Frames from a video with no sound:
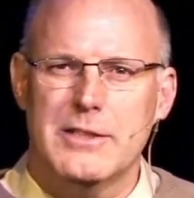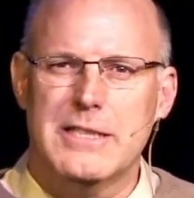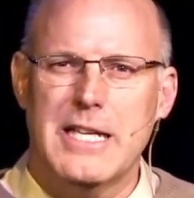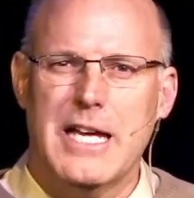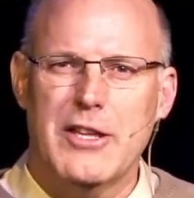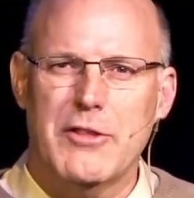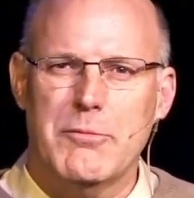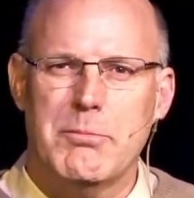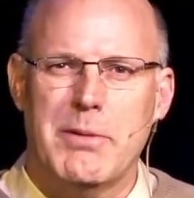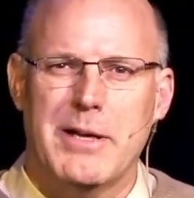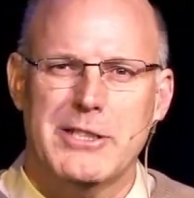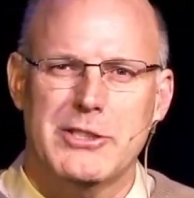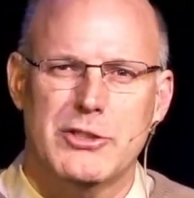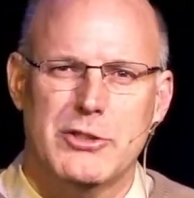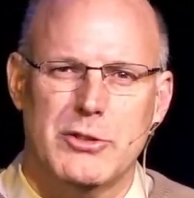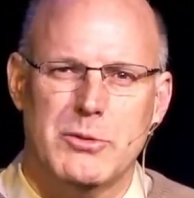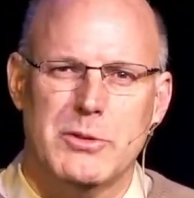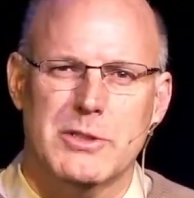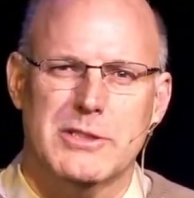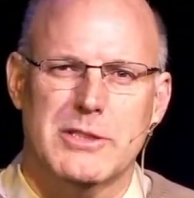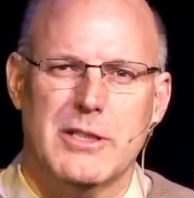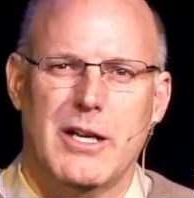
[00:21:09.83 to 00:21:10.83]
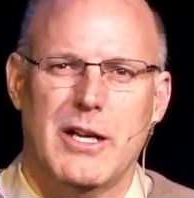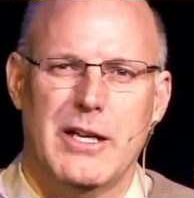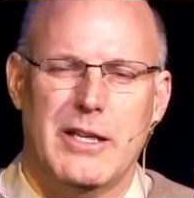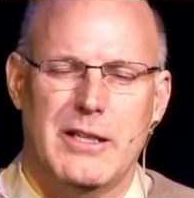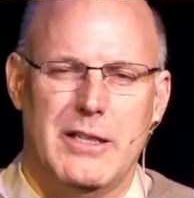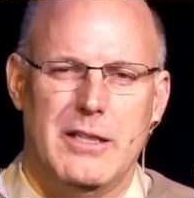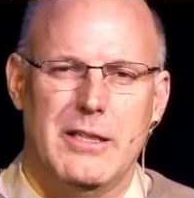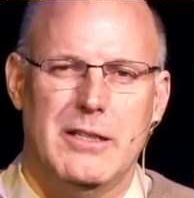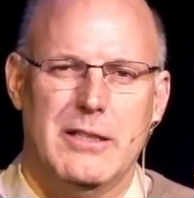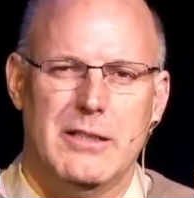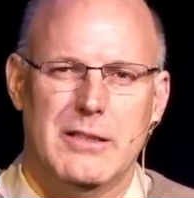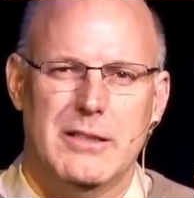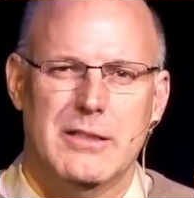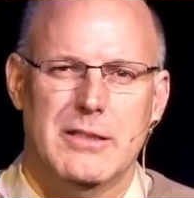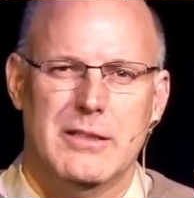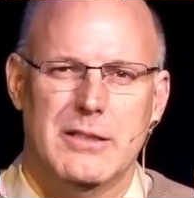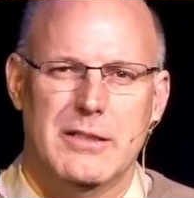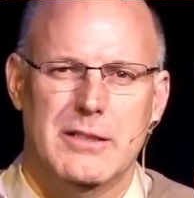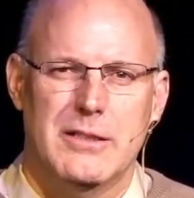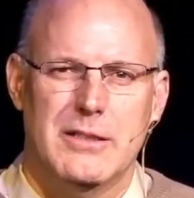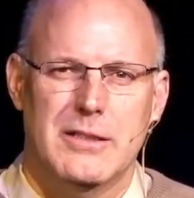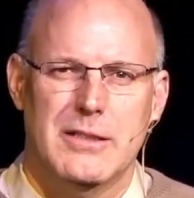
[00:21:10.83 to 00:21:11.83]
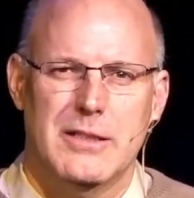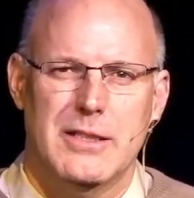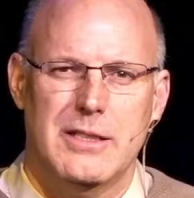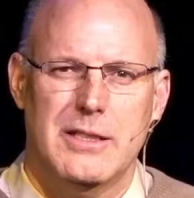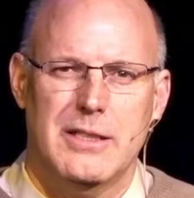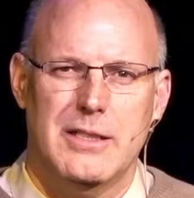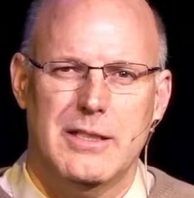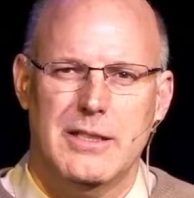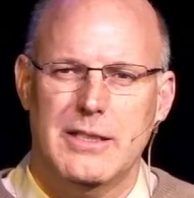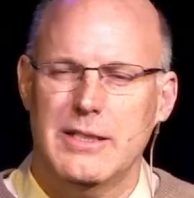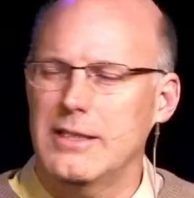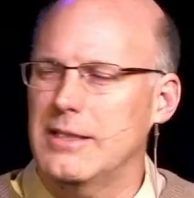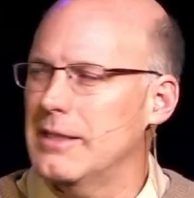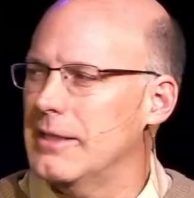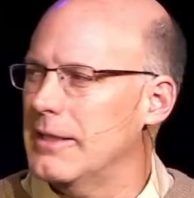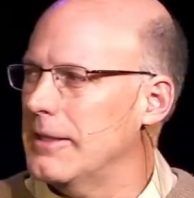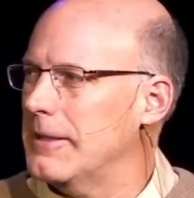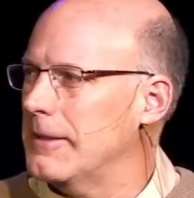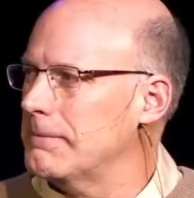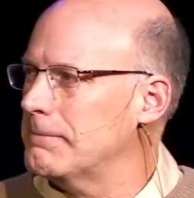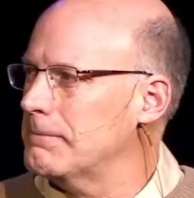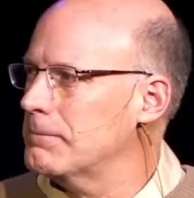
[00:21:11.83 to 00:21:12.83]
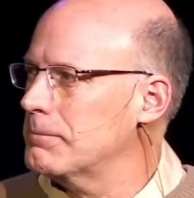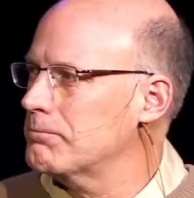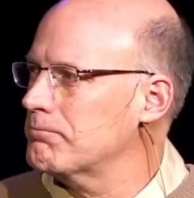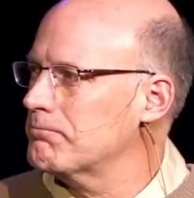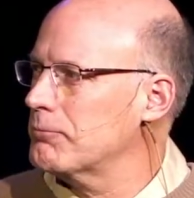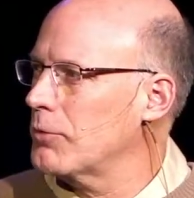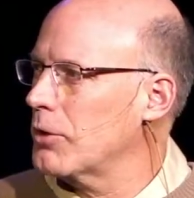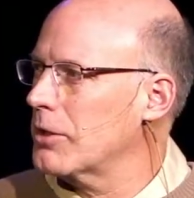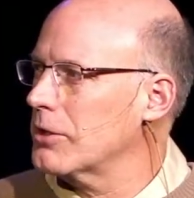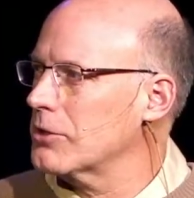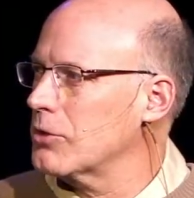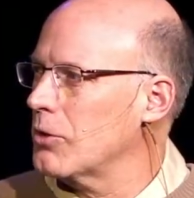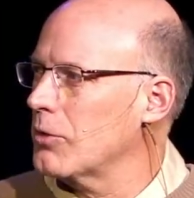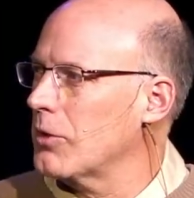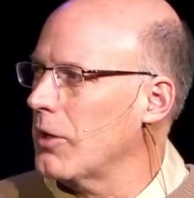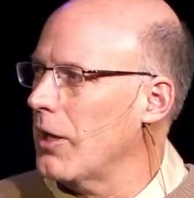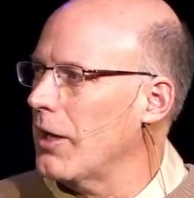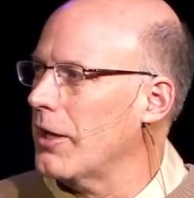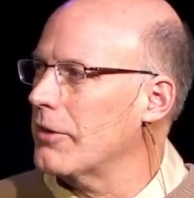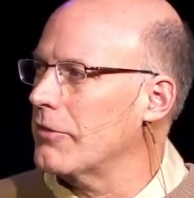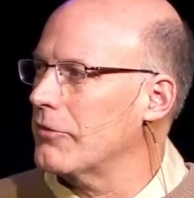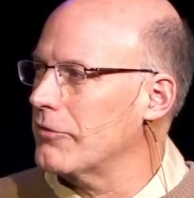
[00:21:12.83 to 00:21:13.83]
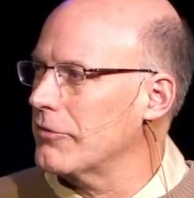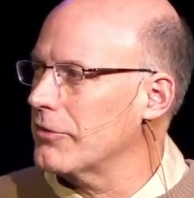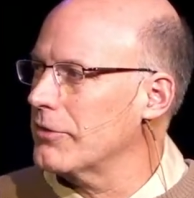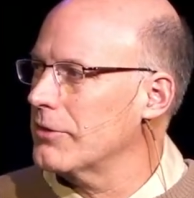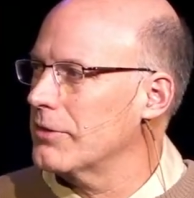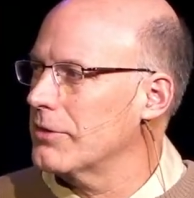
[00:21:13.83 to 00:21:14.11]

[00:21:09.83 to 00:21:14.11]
Death by suicide. He took his own life.